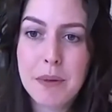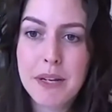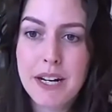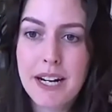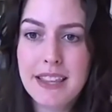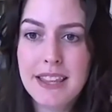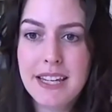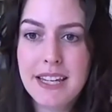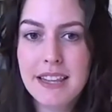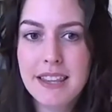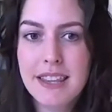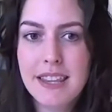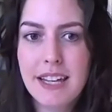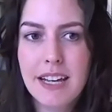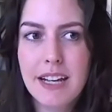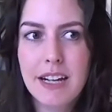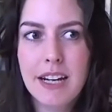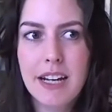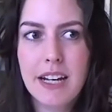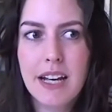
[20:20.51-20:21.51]
But I think
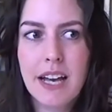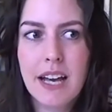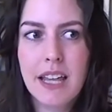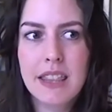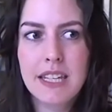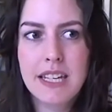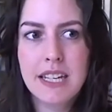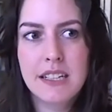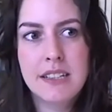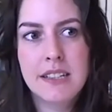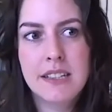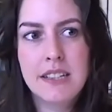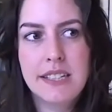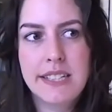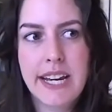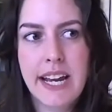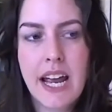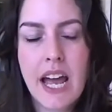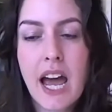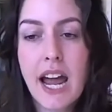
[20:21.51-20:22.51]
that at the end of the
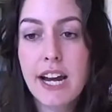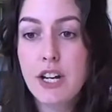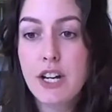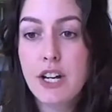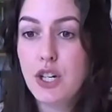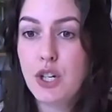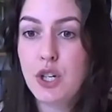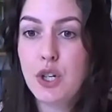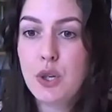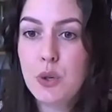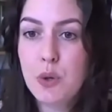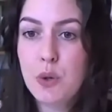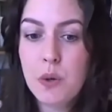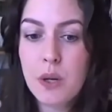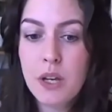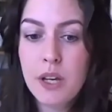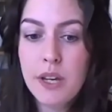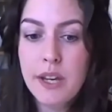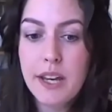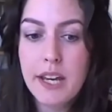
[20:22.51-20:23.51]
day, I
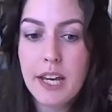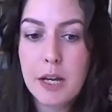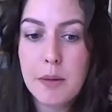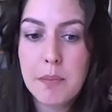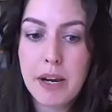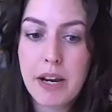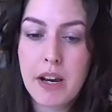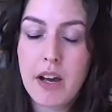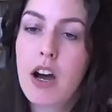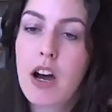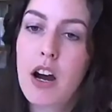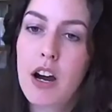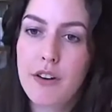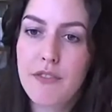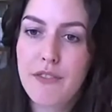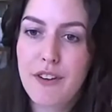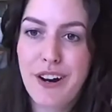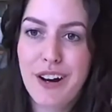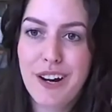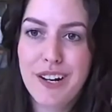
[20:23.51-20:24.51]
knew in my heart
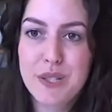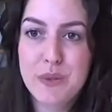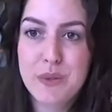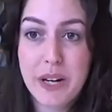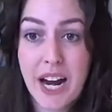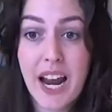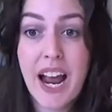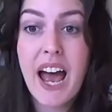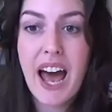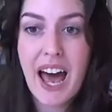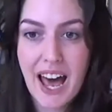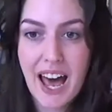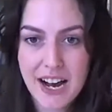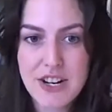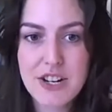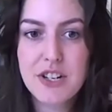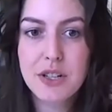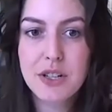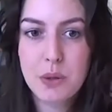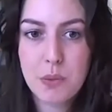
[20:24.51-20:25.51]
of hearts what I
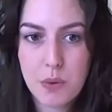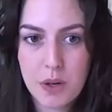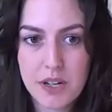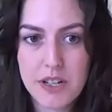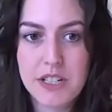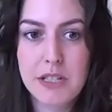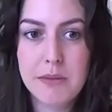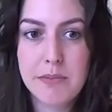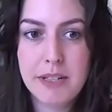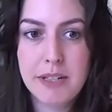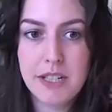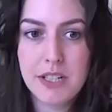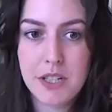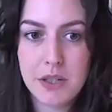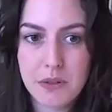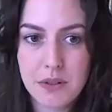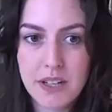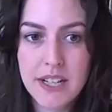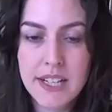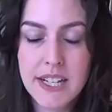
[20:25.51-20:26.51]
actually wanted to be
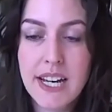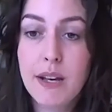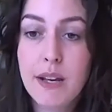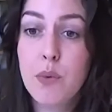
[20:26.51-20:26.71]
doing.